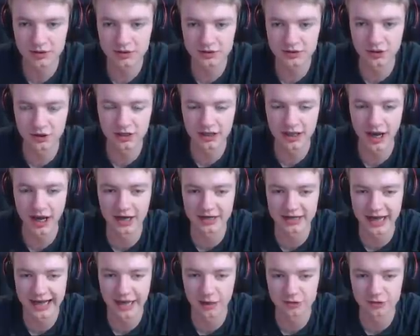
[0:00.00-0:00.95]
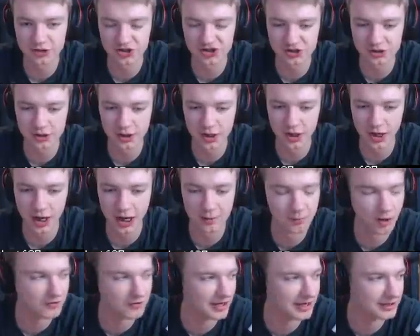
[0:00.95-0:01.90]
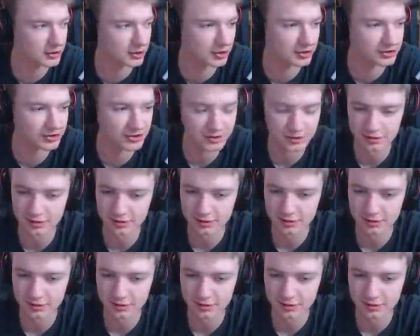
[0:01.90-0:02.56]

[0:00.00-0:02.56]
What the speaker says: Oh, look at... Okay, I'll just... I'm not that good.